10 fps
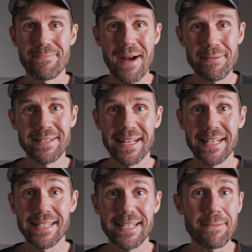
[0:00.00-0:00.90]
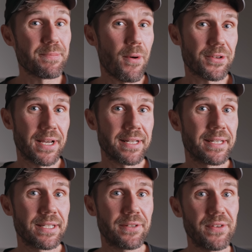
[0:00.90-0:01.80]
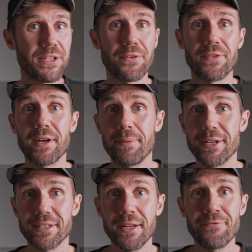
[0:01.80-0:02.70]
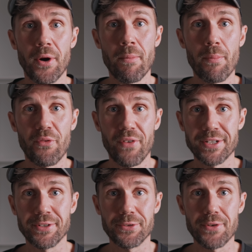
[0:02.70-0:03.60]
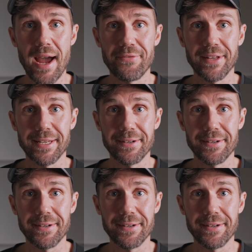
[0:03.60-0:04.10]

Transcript: My name is Nicholas, I'm a sports scientist, physiotherapist, and former professional triathlete.